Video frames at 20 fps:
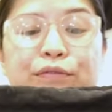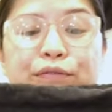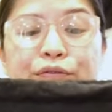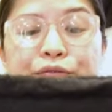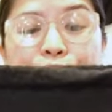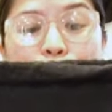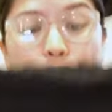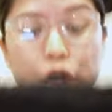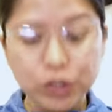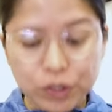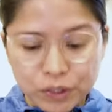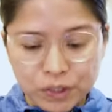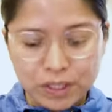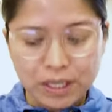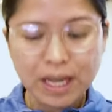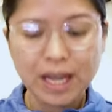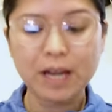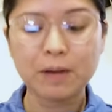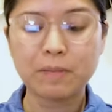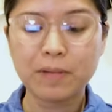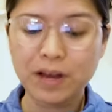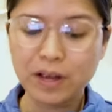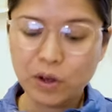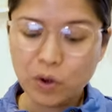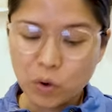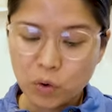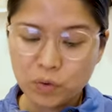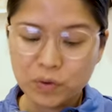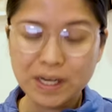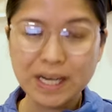first and my
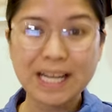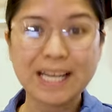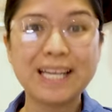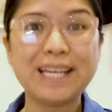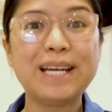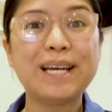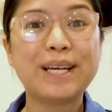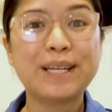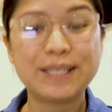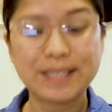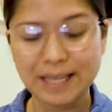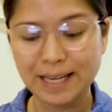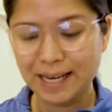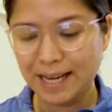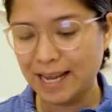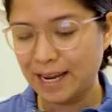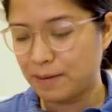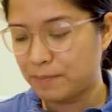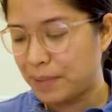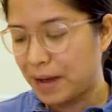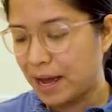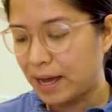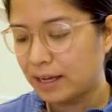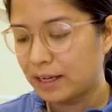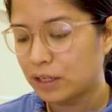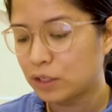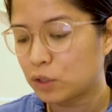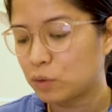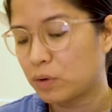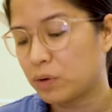only Celine bag
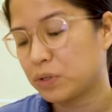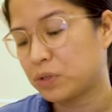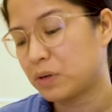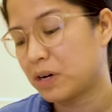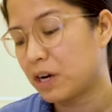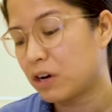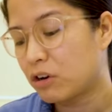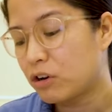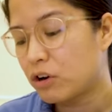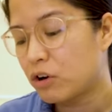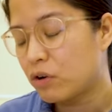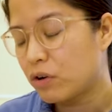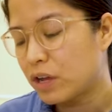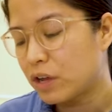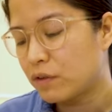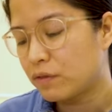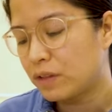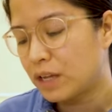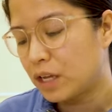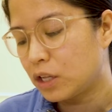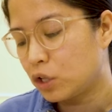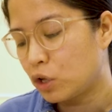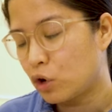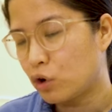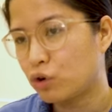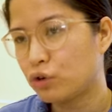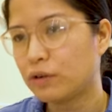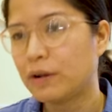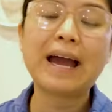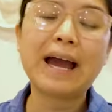as well. So I don't know if they
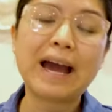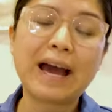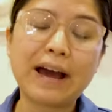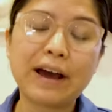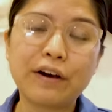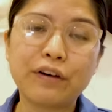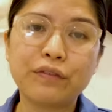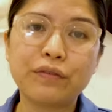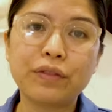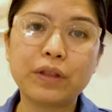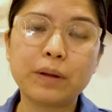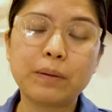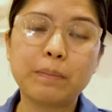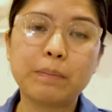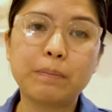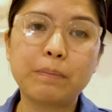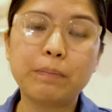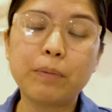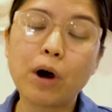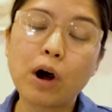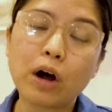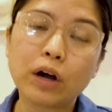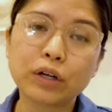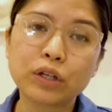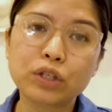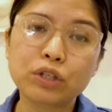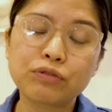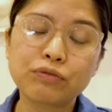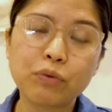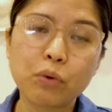don't have the
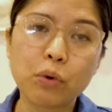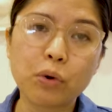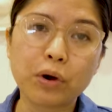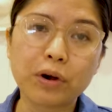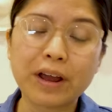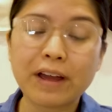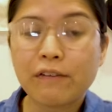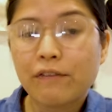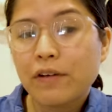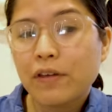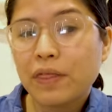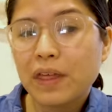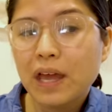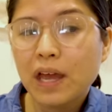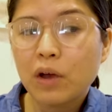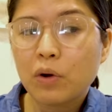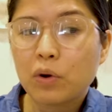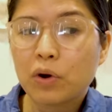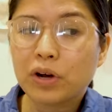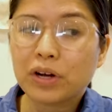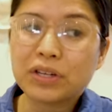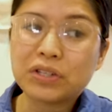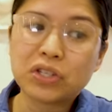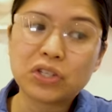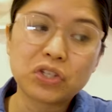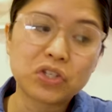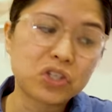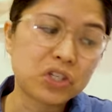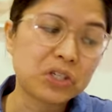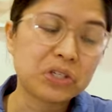box for everything or is
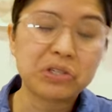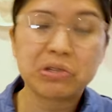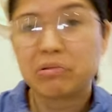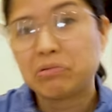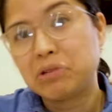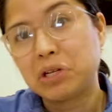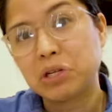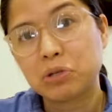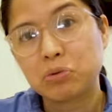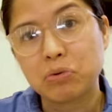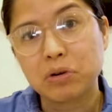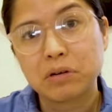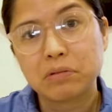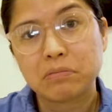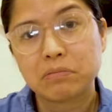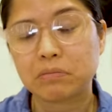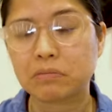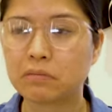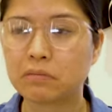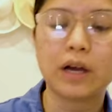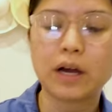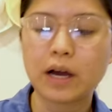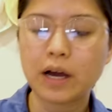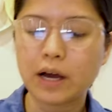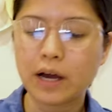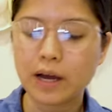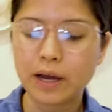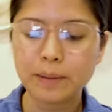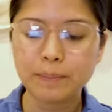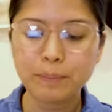it just this one.
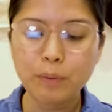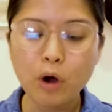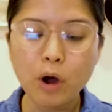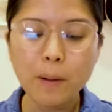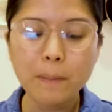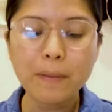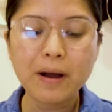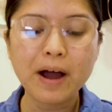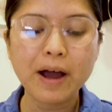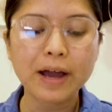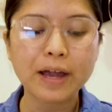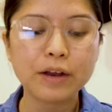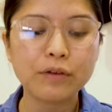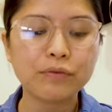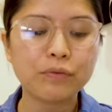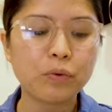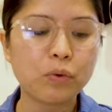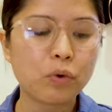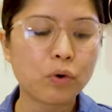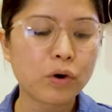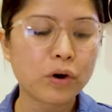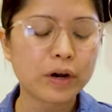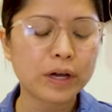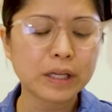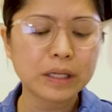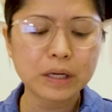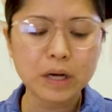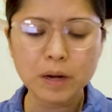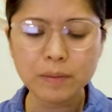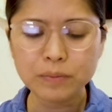I bought mine for,
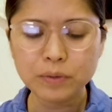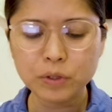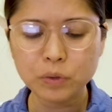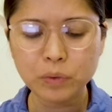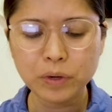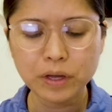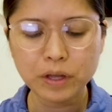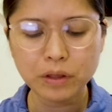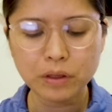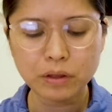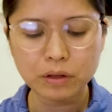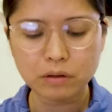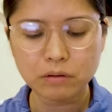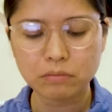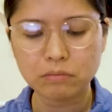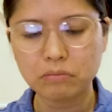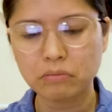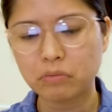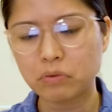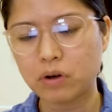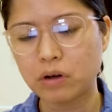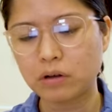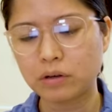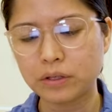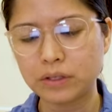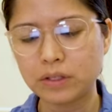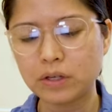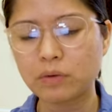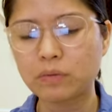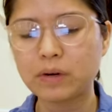it comes with, well,
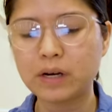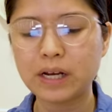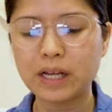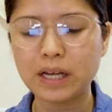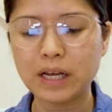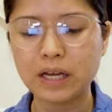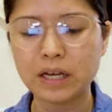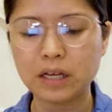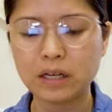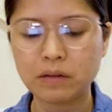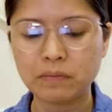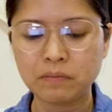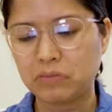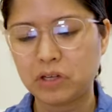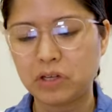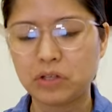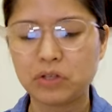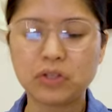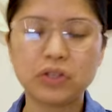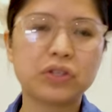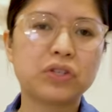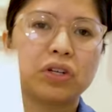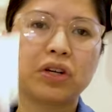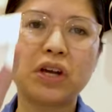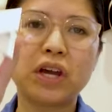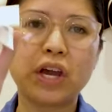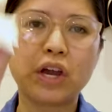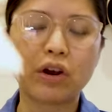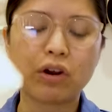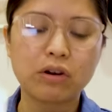it's not really it's just a
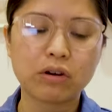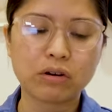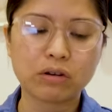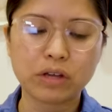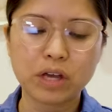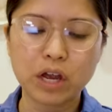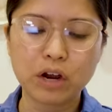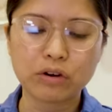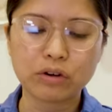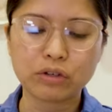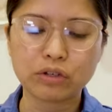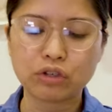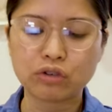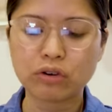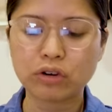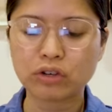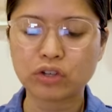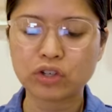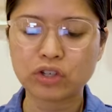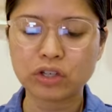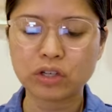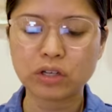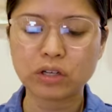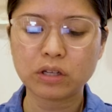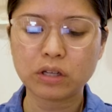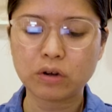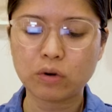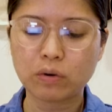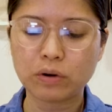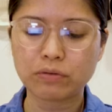care
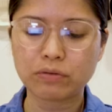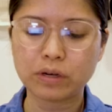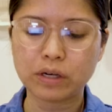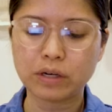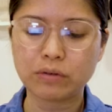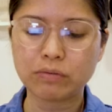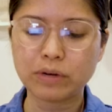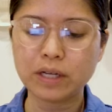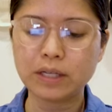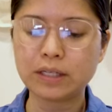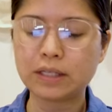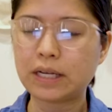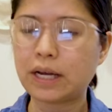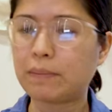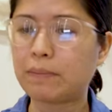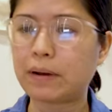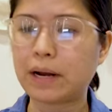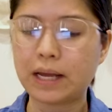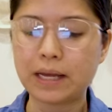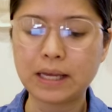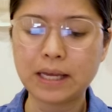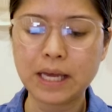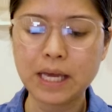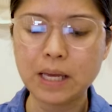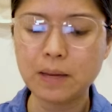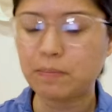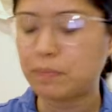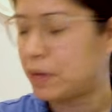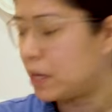instruction. No one really reads that, but I keep